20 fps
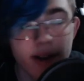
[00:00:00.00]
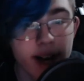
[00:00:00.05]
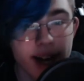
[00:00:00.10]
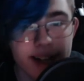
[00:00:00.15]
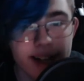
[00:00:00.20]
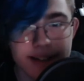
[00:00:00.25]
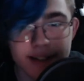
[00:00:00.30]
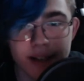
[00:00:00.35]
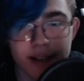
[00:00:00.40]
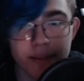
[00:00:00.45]

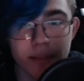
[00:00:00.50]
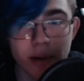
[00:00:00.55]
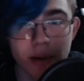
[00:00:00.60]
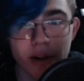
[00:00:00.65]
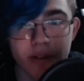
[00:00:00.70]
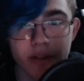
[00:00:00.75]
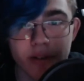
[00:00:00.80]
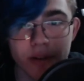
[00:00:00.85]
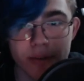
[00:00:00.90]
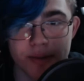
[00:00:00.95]
I'd take a
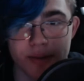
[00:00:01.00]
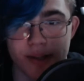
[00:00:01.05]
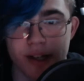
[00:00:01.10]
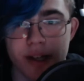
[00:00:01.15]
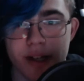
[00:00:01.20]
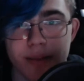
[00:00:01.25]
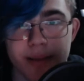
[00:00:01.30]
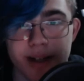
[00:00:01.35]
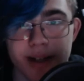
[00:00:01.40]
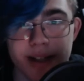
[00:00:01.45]
bullet for almost
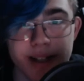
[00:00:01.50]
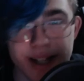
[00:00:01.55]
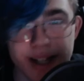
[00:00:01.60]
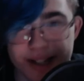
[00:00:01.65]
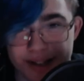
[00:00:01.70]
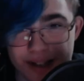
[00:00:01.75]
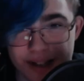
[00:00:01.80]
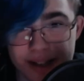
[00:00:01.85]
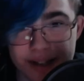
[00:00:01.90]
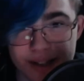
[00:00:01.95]
anybody.
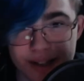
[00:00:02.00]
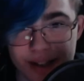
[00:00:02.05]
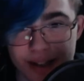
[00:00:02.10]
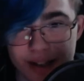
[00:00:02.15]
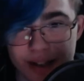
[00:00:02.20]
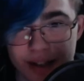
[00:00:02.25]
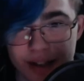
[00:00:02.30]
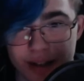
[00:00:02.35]
That's easy.